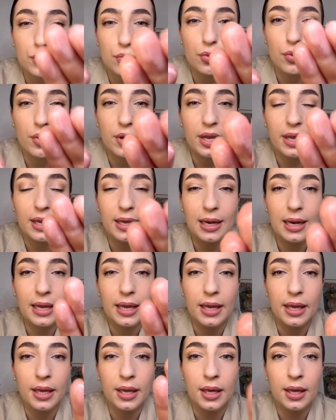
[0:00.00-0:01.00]

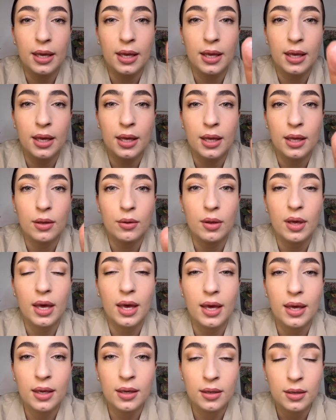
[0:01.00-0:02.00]
really,
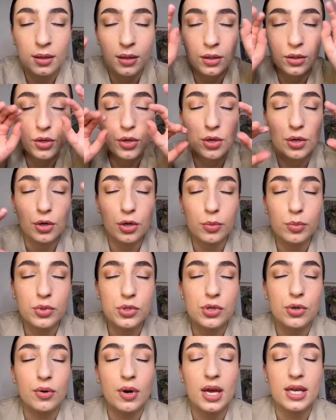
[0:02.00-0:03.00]
okay, you can open
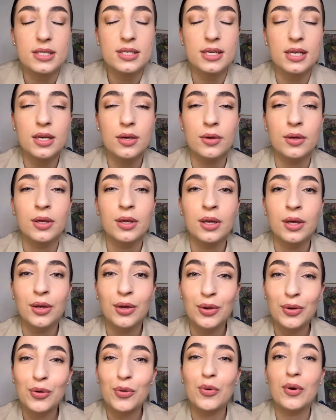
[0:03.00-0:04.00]
your eyes now,
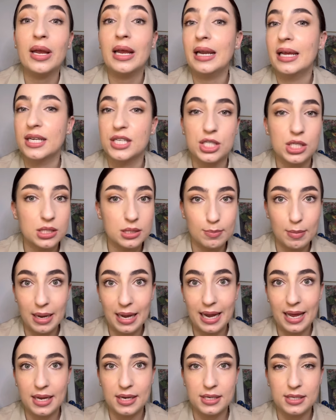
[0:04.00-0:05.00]
really just
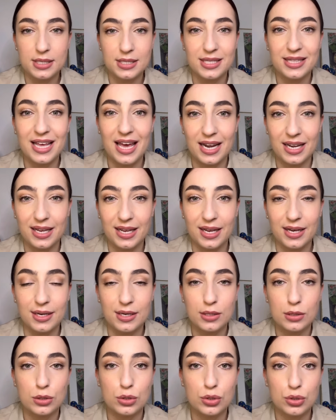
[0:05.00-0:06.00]
blend that in.
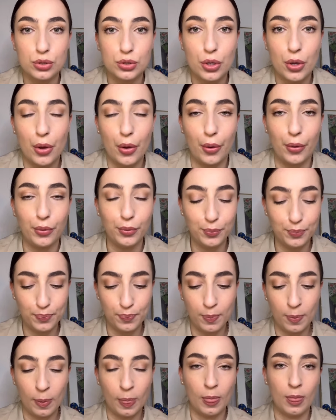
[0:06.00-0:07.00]
So,
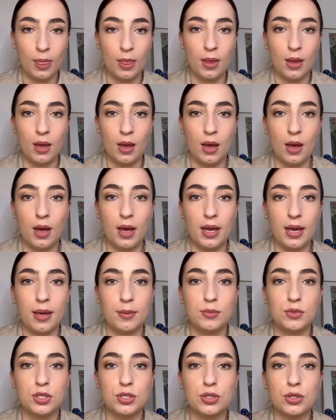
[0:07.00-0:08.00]
I am
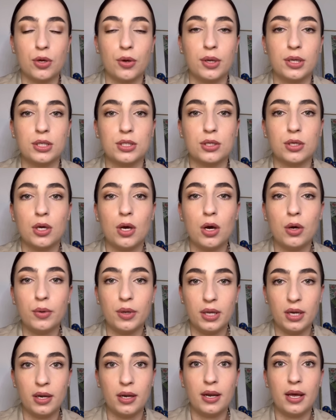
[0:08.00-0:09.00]
just going to go
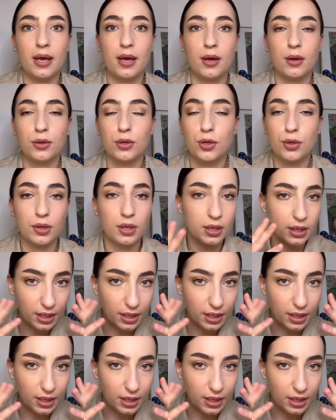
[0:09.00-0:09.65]
in now. You can